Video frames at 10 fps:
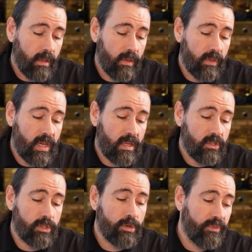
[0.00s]
the
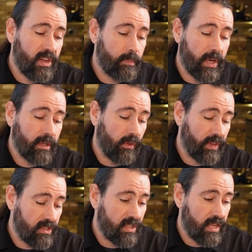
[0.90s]
sous vide pickle
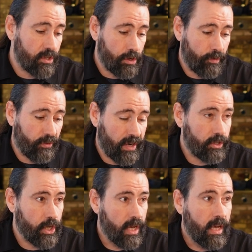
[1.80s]
that stays in your
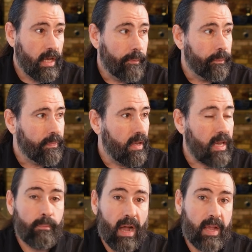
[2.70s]
fridge,
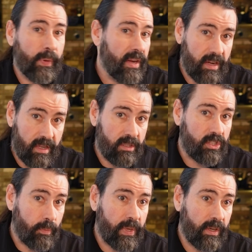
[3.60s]
in my opinion, is
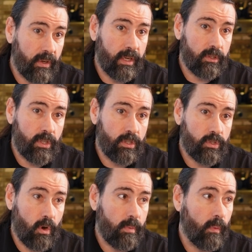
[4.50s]
superior to the
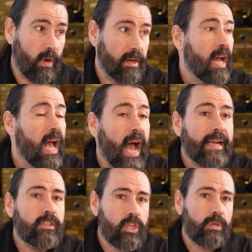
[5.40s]
store-bought one.
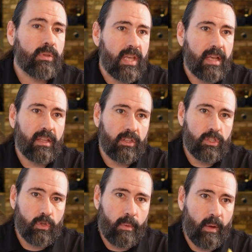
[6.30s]
I do think that the
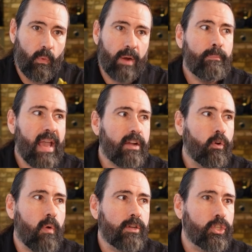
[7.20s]
store-bought one may
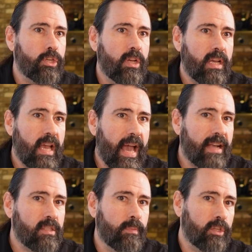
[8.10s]
crunch
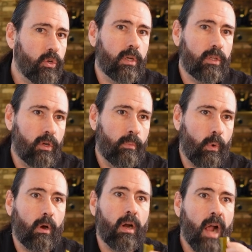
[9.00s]
as much or a little
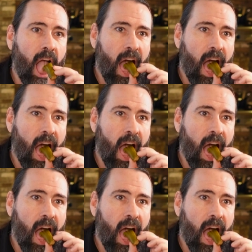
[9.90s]
more.